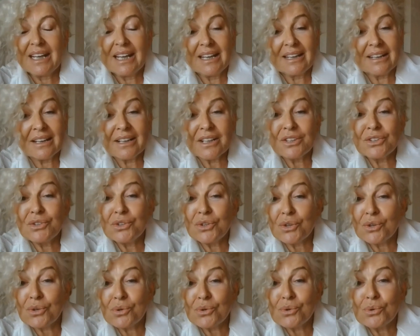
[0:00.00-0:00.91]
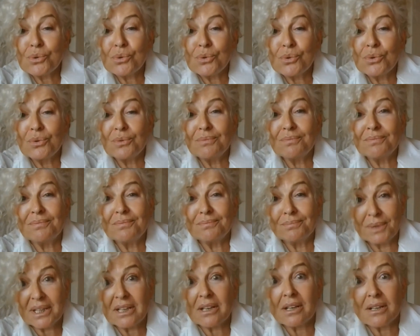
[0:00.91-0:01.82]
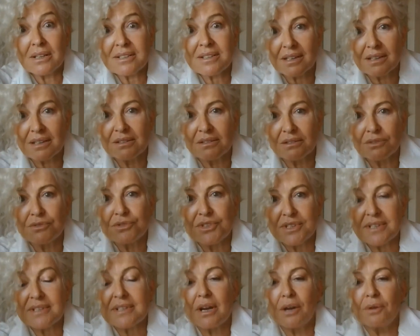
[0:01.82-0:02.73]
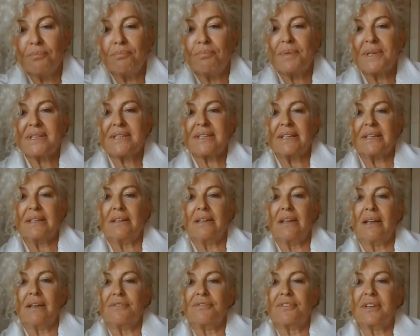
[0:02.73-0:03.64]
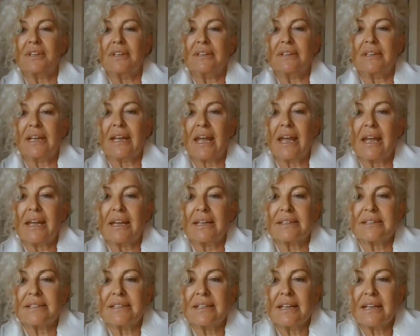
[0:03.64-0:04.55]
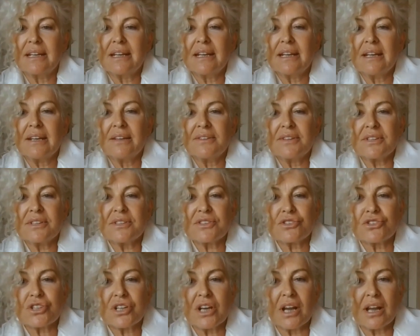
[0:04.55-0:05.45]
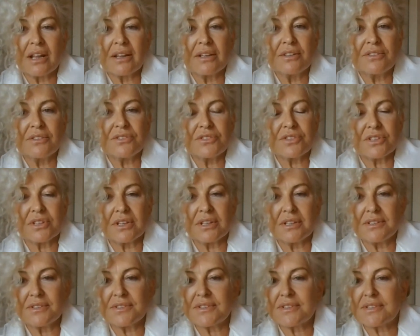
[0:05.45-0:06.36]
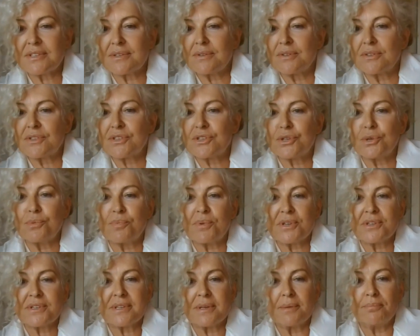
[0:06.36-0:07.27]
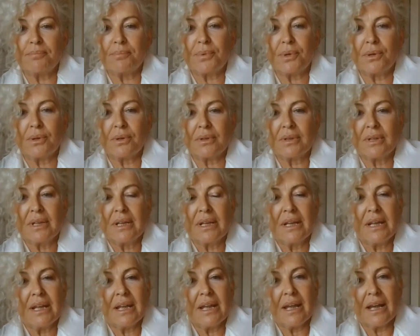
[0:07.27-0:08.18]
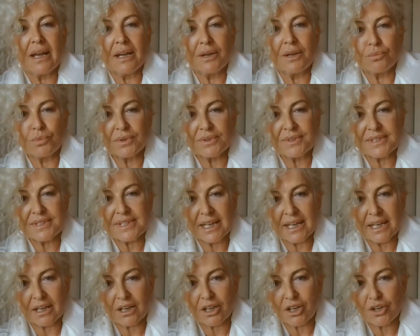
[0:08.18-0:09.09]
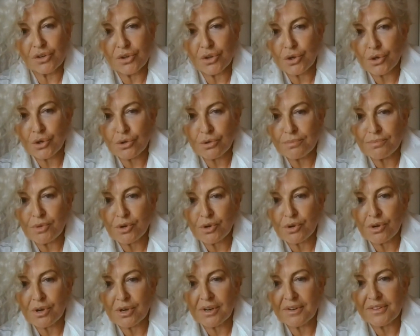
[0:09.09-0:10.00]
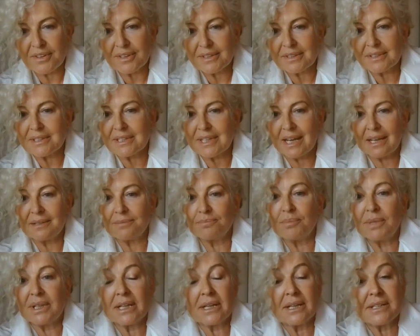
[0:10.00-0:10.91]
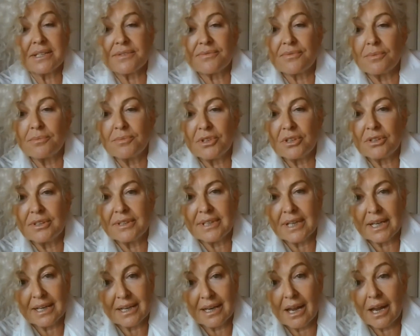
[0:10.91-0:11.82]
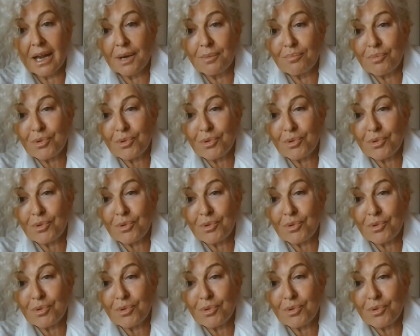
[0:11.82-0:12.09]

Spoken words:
And I know, because I know just how busy life can get, this challenge is super simple and will take no more than 10 minutes from your day, I